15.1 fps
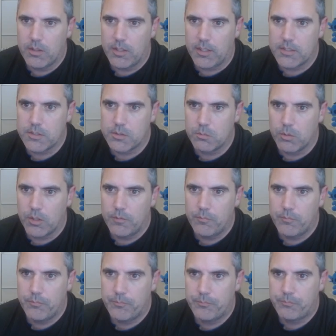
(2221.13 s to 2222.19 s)
X squared
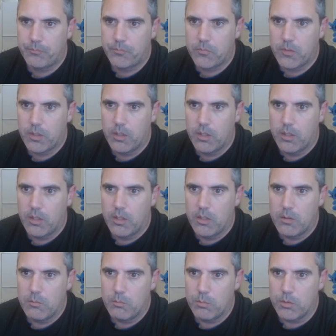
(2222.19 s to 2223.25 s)

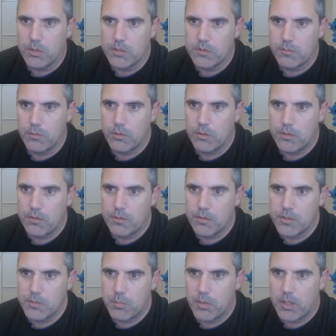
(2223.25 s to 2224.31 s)
plus
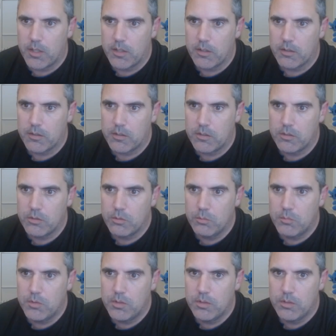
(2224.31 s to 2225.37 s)
4/3 pi r
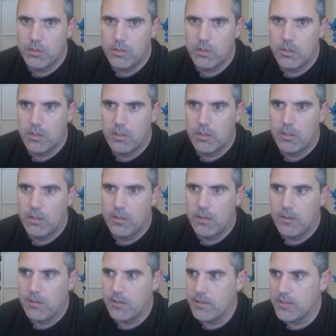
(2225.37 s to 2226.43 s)
cubed
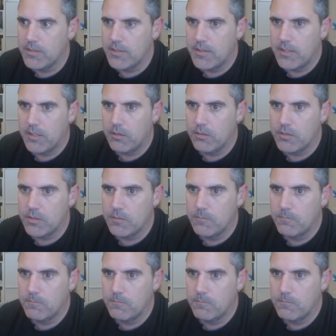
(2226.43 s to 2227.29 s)
is 1,000.